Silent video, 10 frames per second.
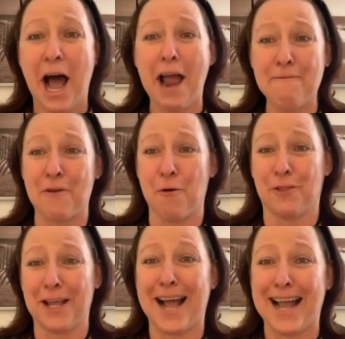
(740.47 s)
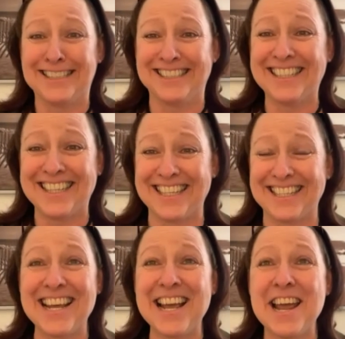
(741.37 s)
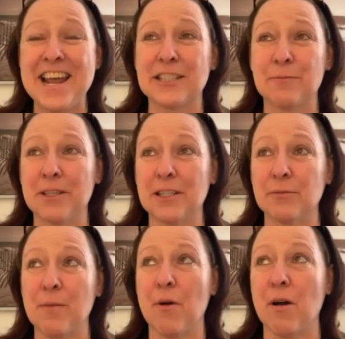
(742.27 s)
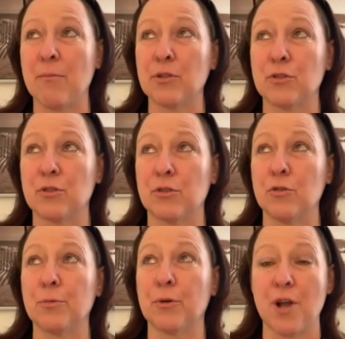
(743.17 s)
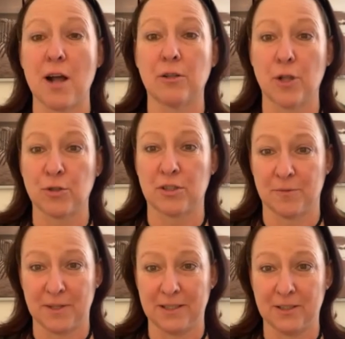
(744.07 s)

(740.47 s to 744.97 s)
I felt like I did it. And it's because my mom was super not close to me.